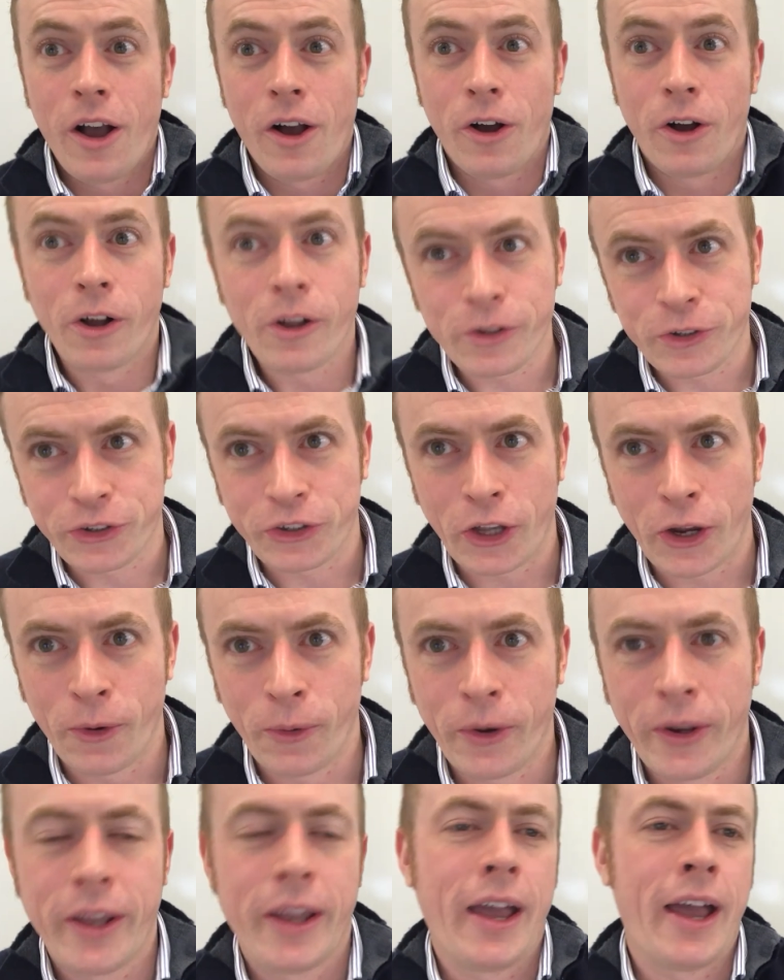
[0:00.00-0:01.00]

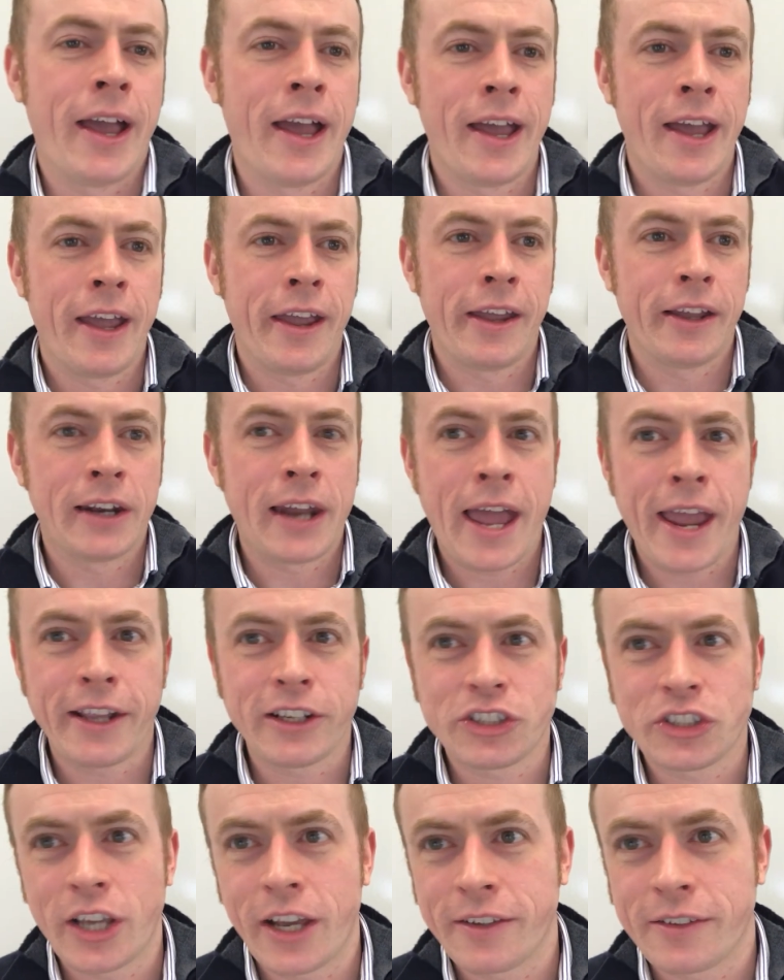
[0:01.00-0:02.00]
Also,
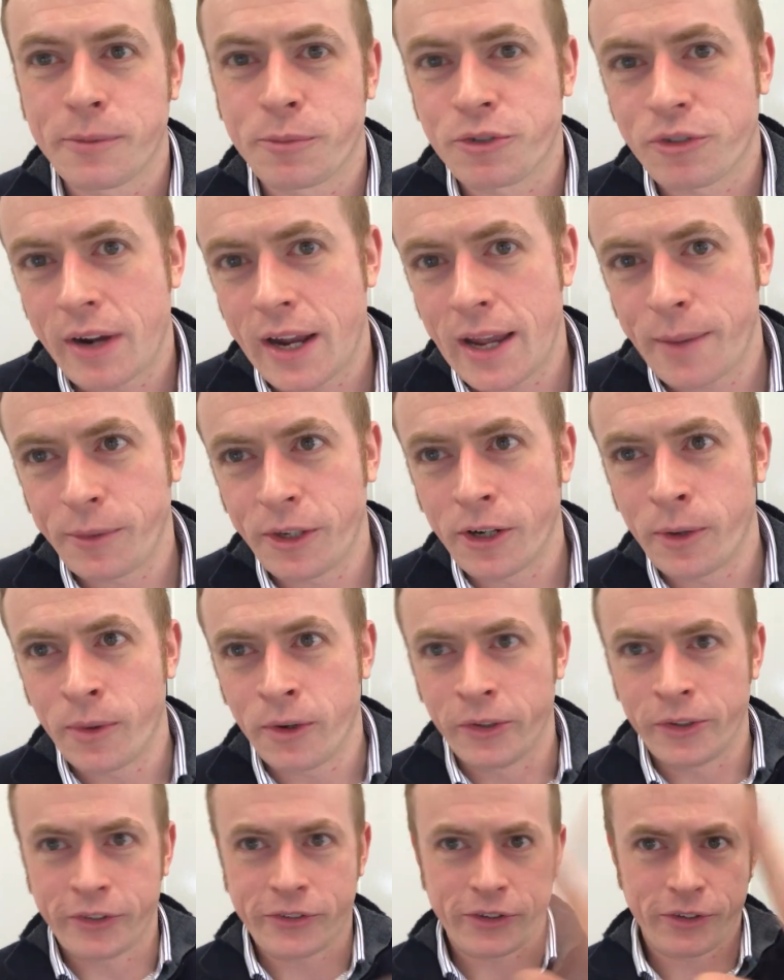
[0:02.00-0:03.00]
like, share, subscribe, you know
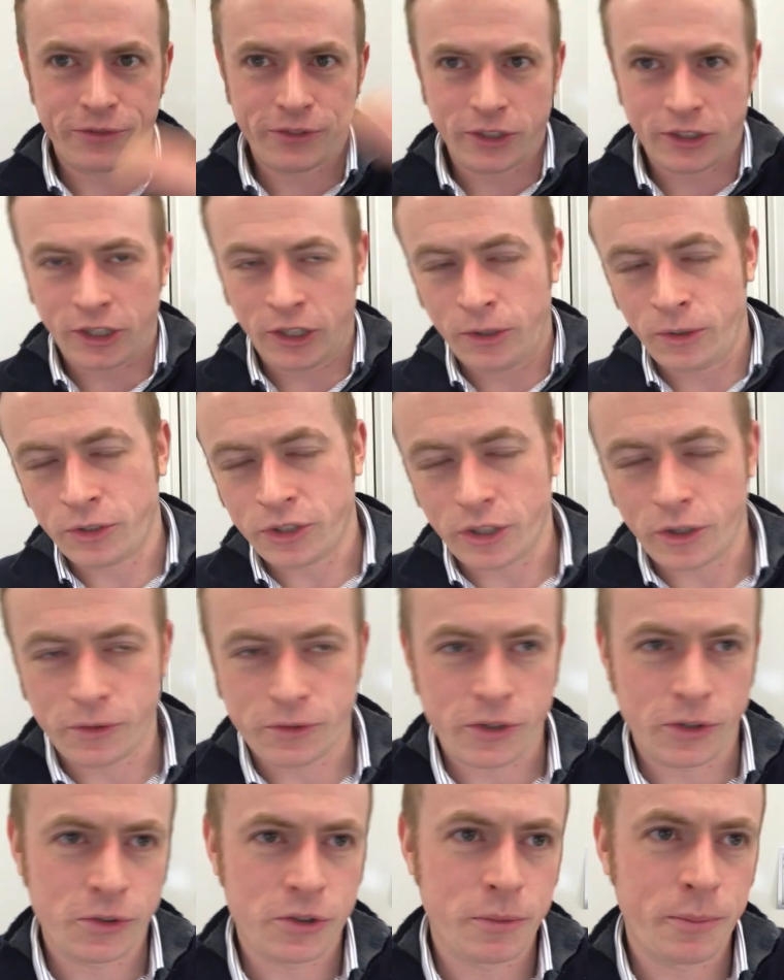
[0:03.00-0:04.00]
all the stuff to do,
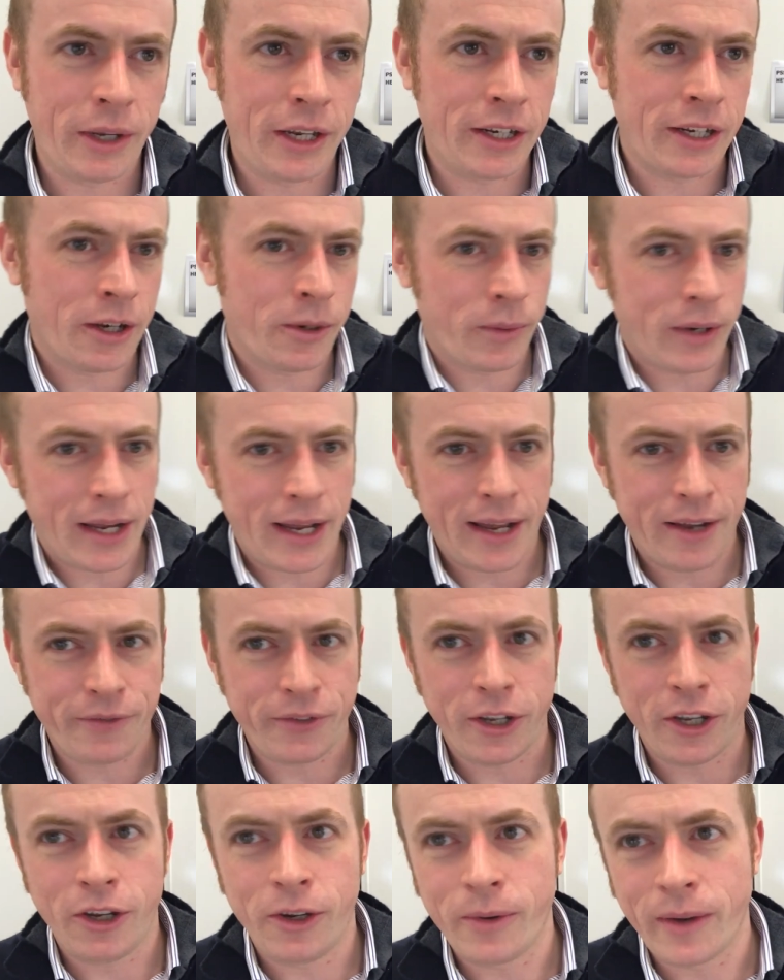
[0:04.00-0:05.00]
social media, what
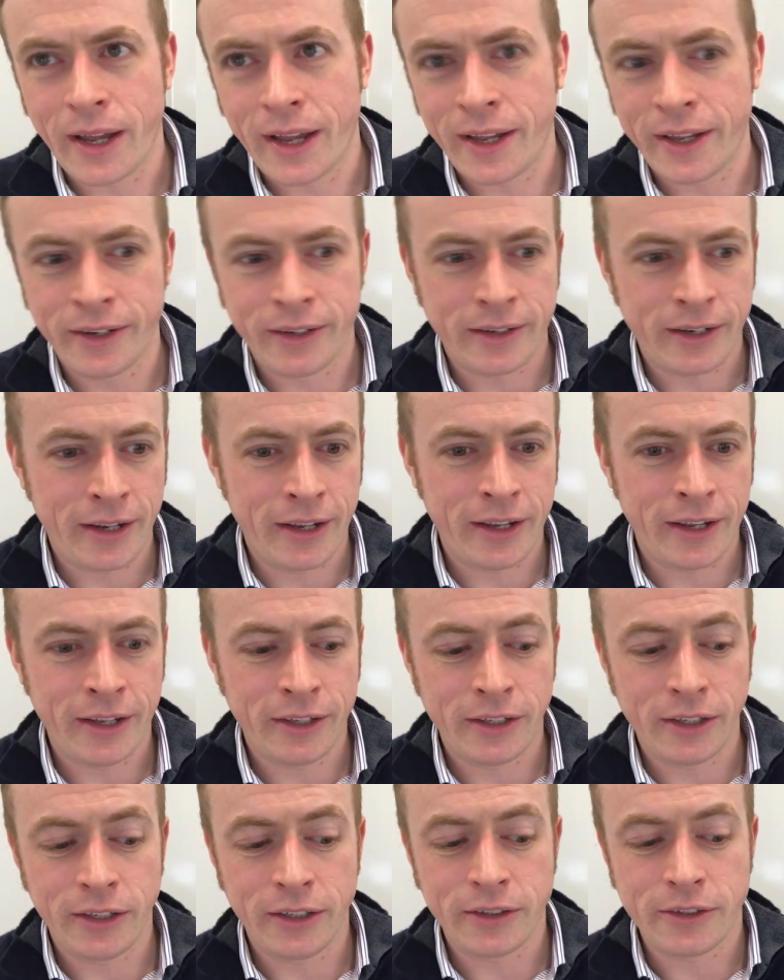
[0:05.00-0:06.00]
have you, and
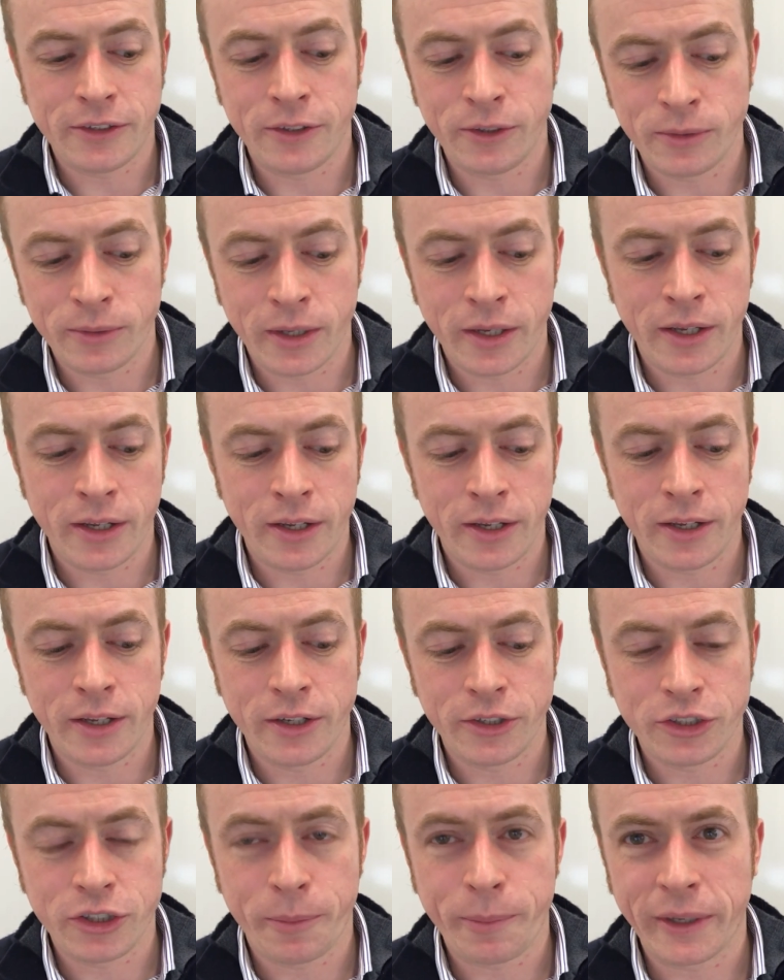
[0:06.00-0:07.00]
you need
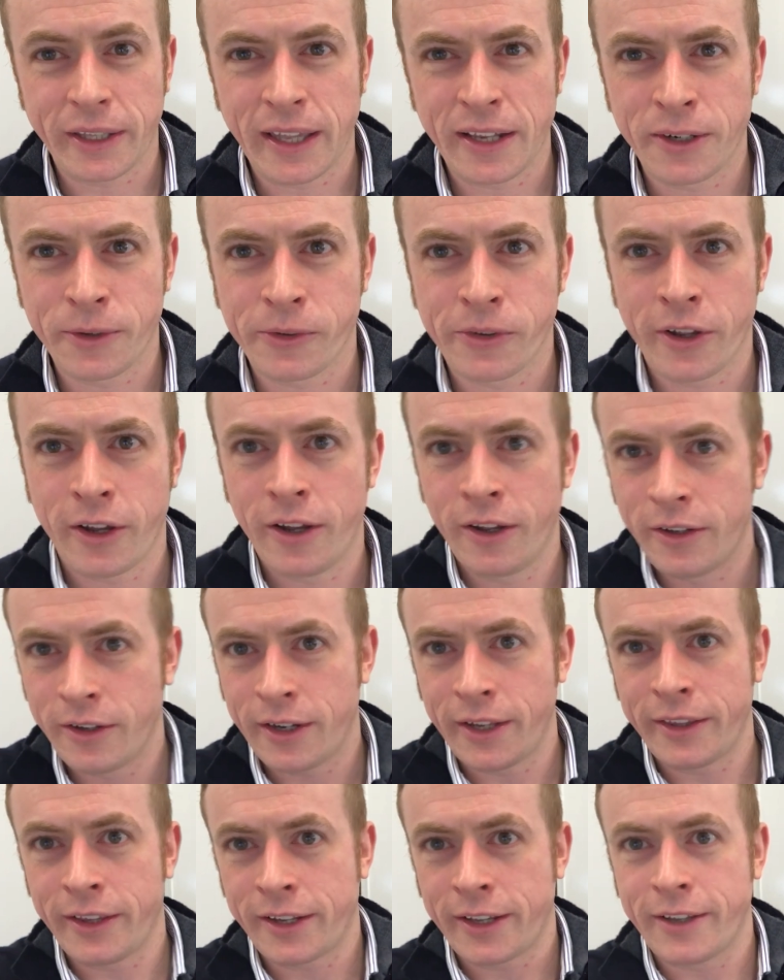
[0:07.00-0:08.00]
to shop at Kendo Star,
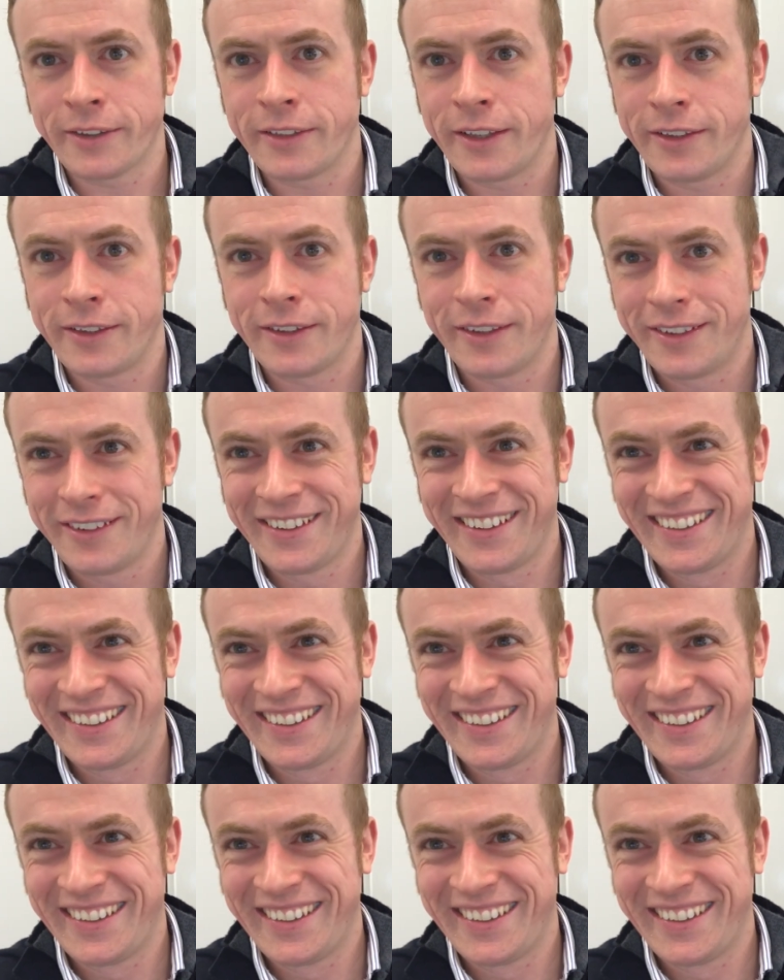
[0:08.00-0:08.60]
like that guy says.